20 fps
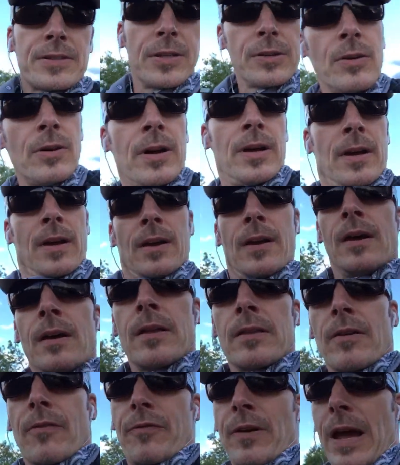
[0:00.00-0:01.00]
you,
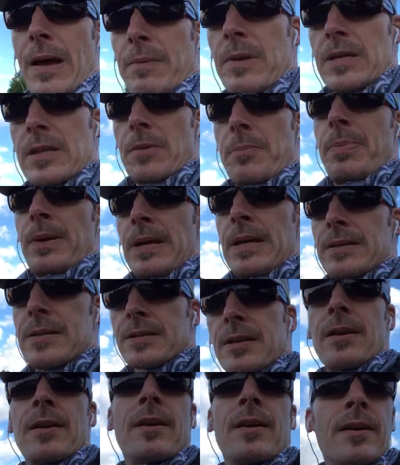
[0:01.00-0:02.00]
the family and the
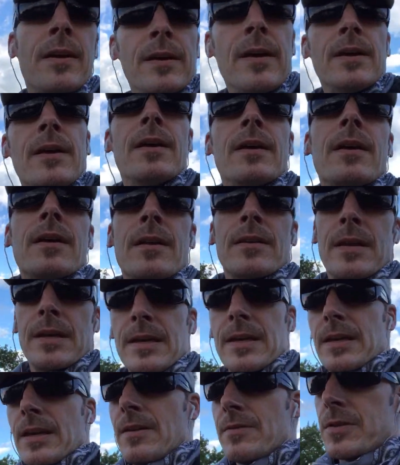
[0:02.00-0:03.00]
peace that He
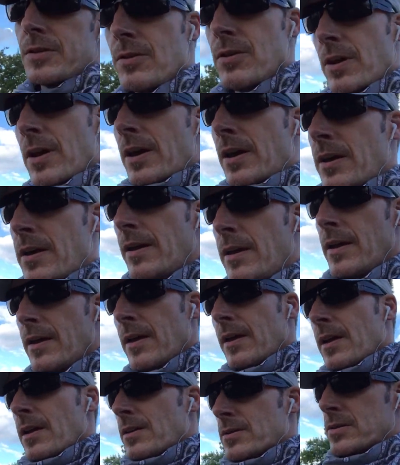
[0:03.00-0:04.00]
gives you.
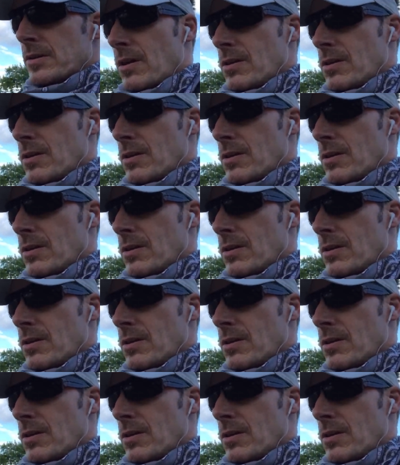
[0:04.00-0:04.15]
Show